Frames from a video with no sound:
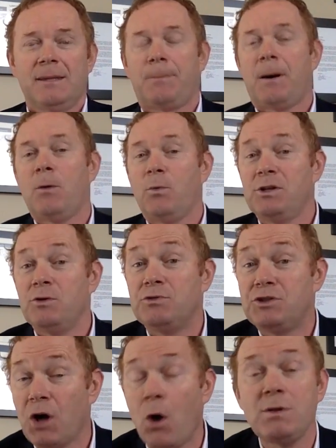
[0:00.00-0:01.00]
The part where
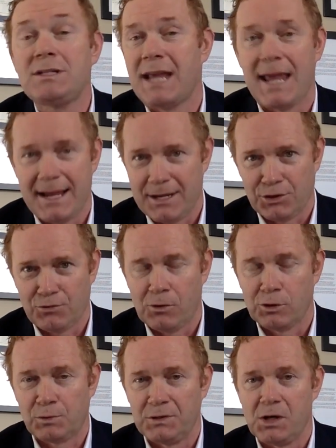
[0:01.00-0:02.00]
you don't take
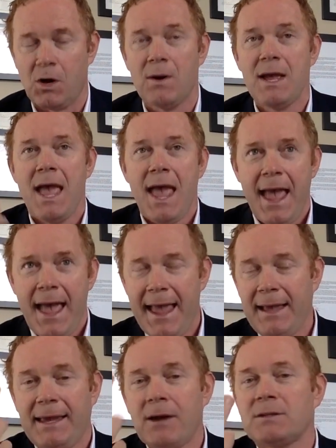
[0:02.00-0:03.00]
control is where you go,
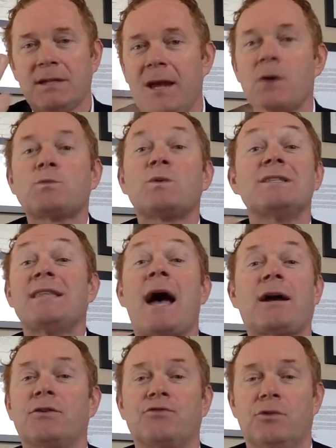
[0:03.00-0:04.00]
hey, here's what
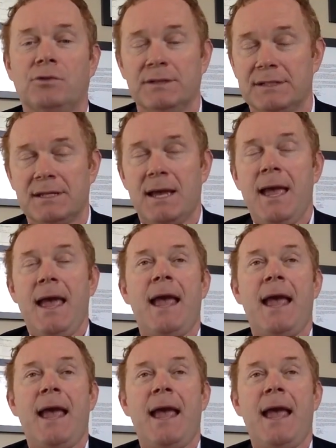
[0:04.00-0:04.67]
not control is.